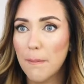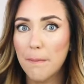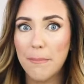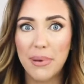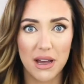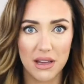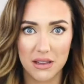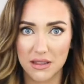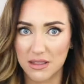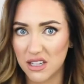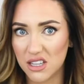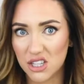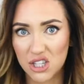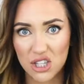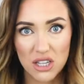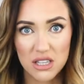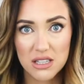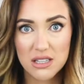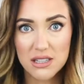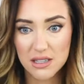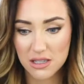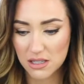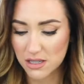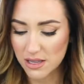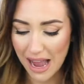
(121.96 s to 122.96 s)
but they're
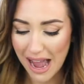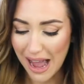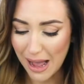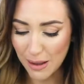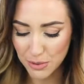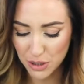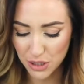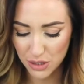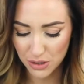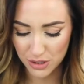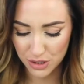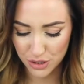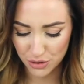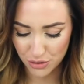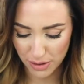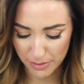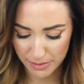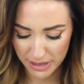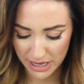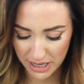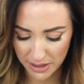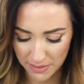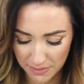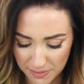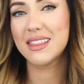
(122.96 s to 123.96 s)
just absolutely
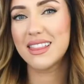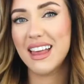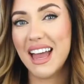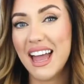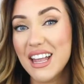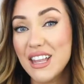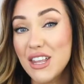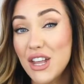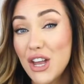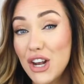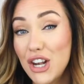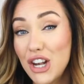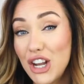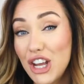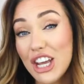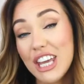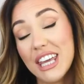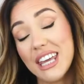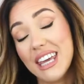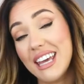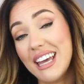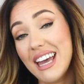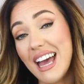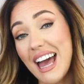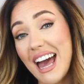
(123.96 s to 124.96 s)
scrummy. Then
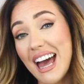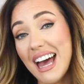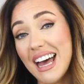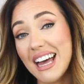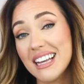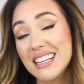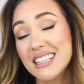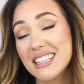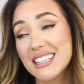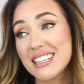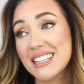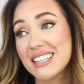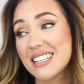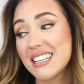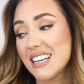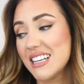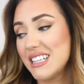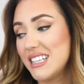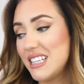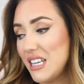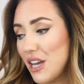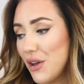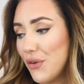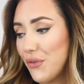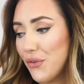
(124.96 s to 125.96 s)
looking at
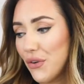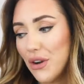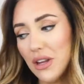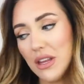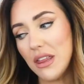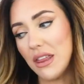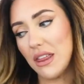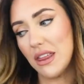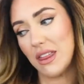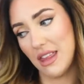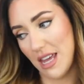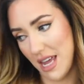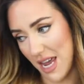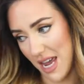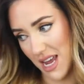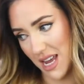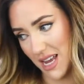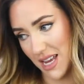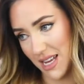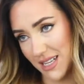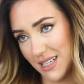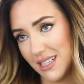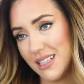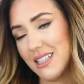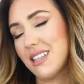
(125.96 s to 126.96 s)
different
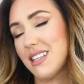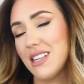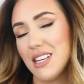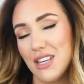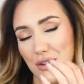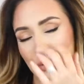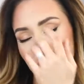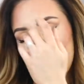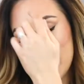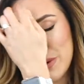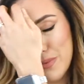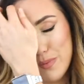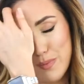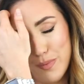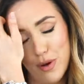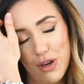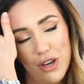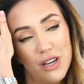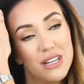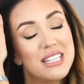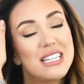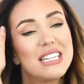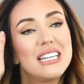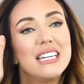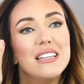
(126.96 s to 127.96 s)
things that you can
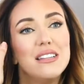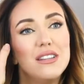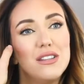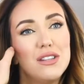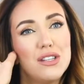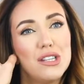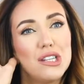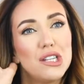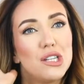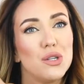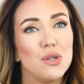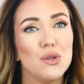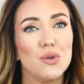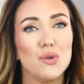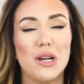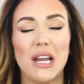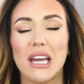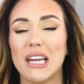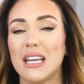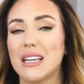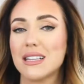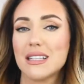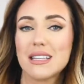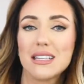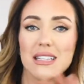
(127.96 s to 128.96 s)
put into
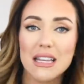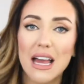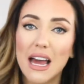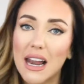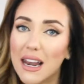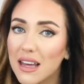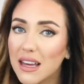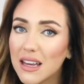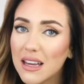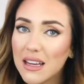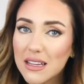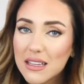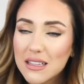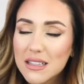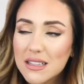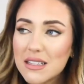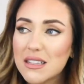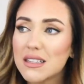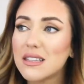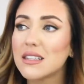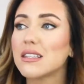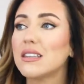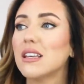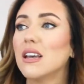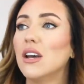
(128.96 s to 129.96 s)
like
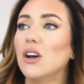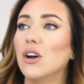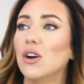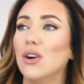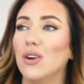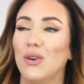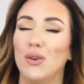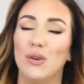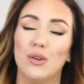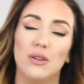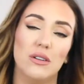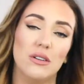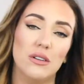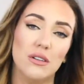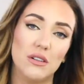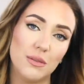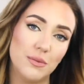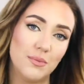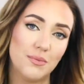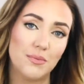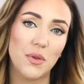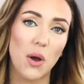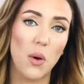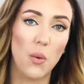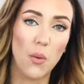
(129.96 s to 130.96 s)
salads or
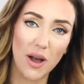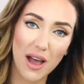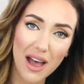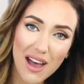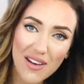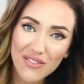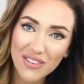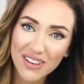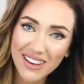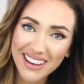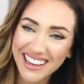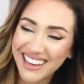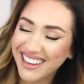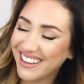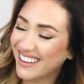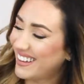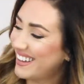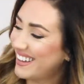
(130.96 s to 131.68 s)
whatever,